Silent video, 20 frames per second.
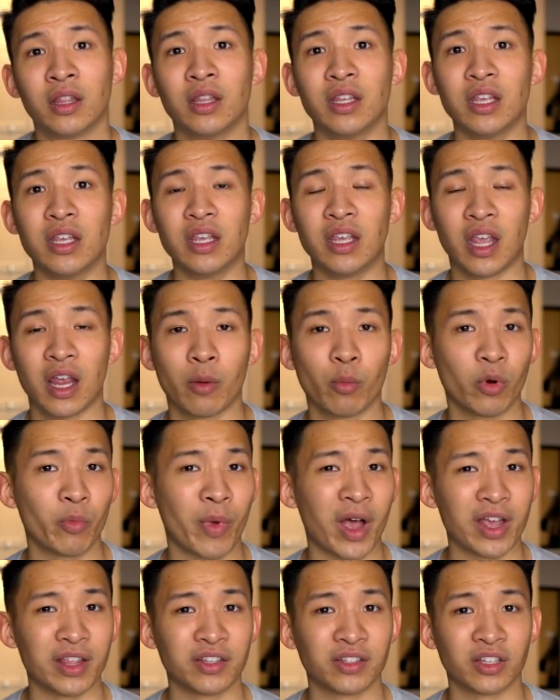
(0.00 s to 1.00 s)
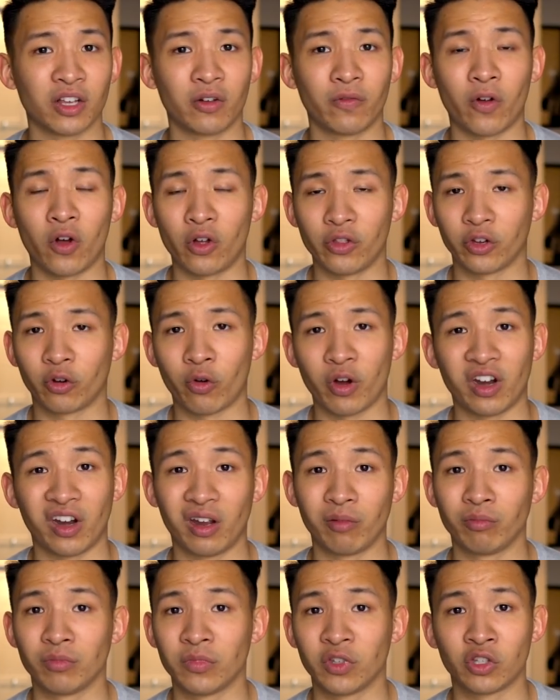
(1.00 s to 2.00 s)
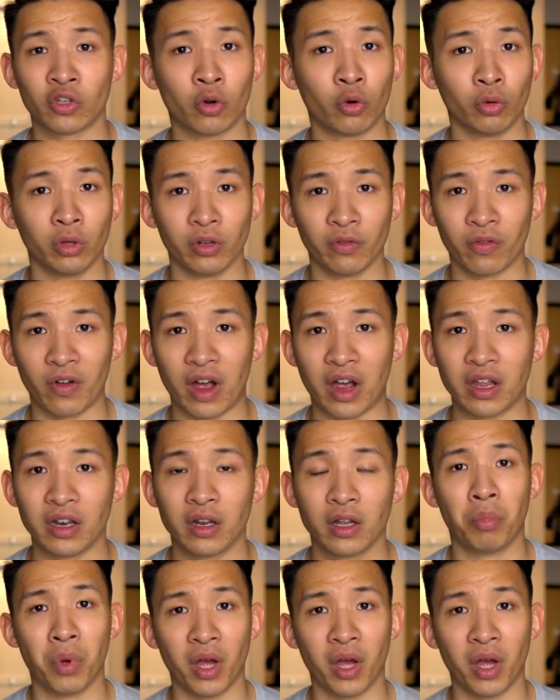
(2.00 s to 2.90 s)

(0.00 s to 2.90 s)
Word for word: The camera by itself on the Crane M, totally fine.